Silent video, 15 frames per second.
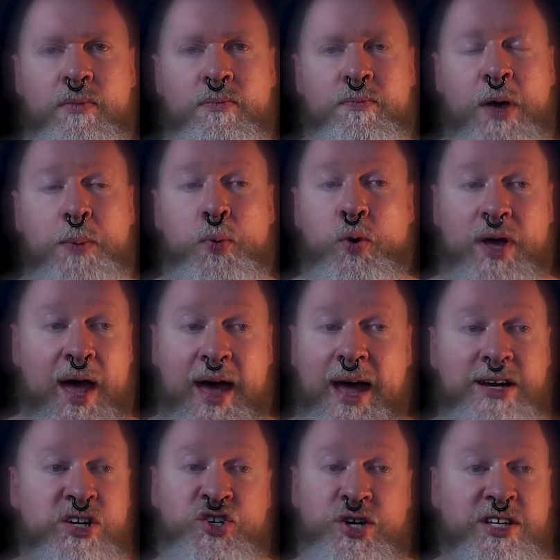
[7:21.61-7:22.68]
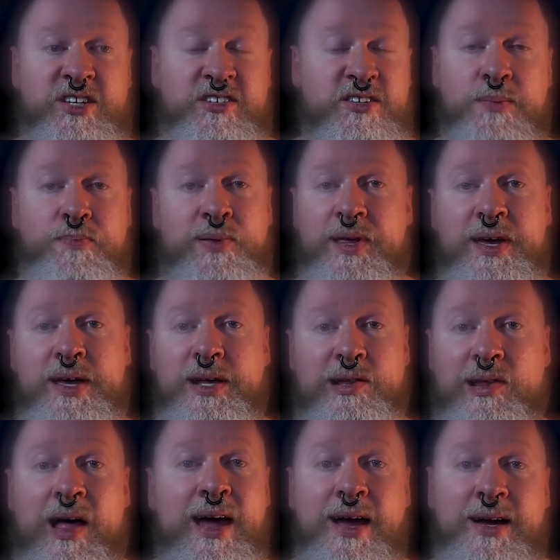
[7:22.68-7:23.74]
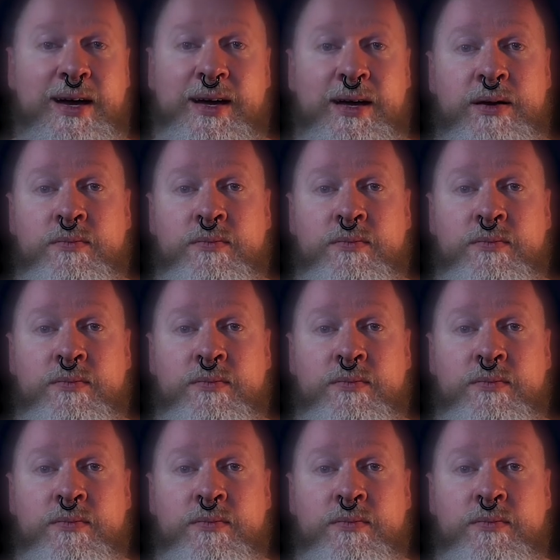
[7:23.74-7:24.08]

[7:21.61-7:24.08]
People can't just simply like